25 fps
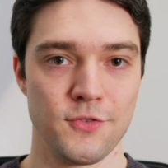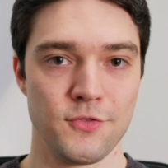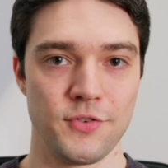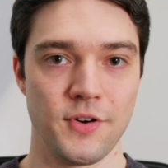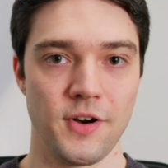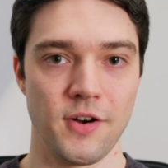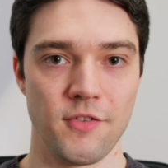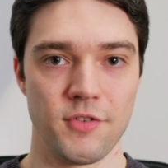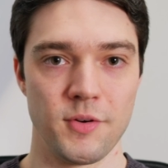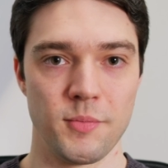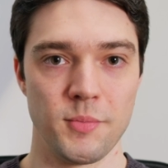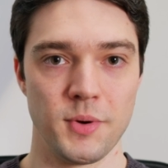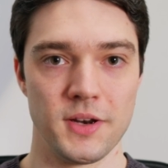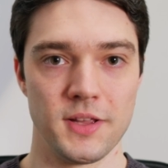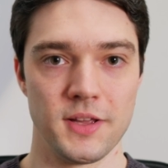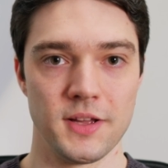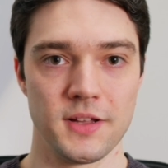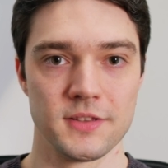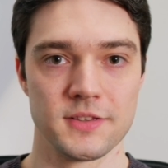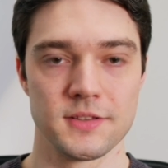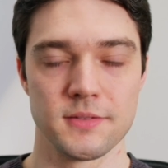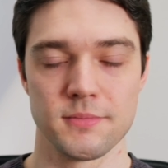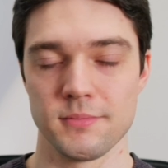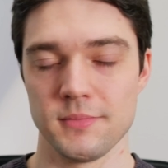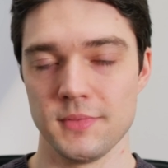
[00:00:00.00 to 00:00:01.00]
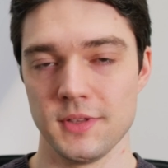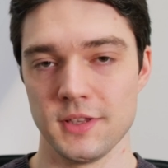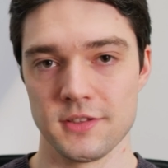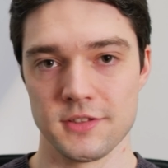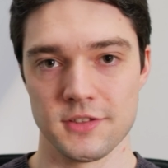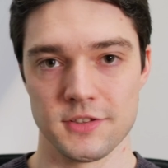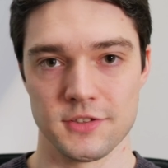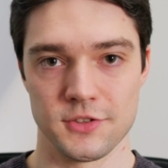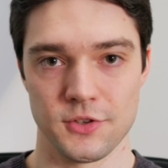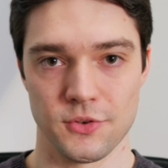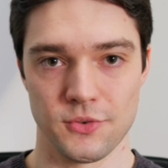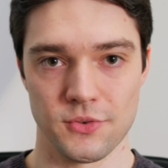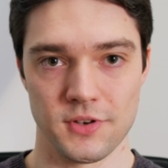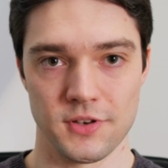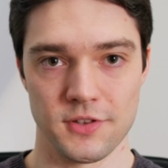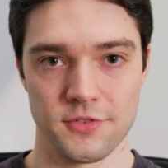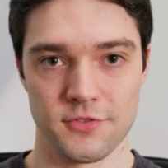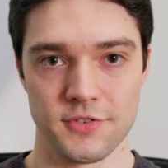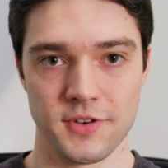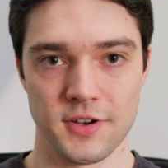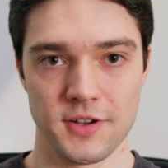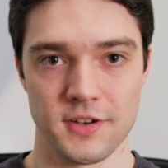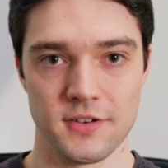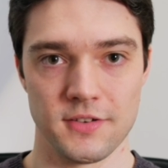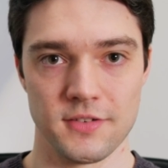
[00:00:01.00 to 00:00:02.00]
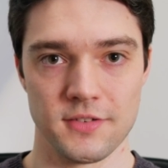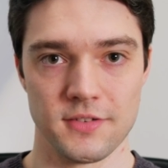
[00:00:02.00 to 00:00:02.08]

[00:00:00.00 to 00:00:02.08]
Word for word: For everybody else, this is totally fine.